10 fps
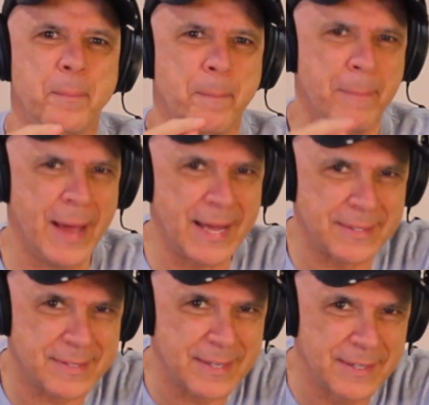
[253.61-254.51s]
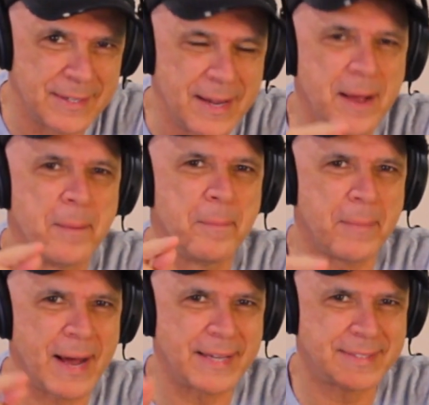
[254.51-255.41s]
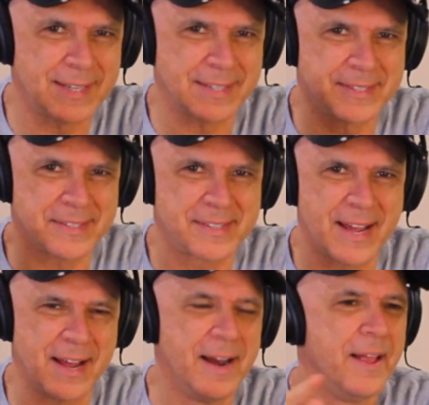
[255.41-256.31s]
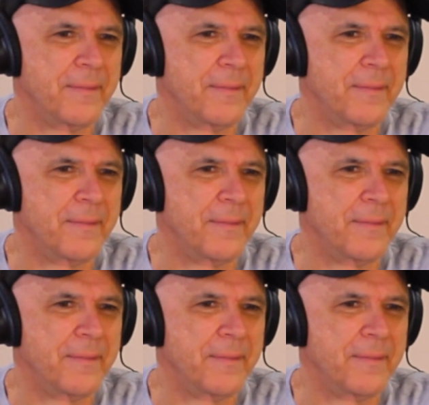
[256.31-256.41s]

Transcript: met my Texas yet.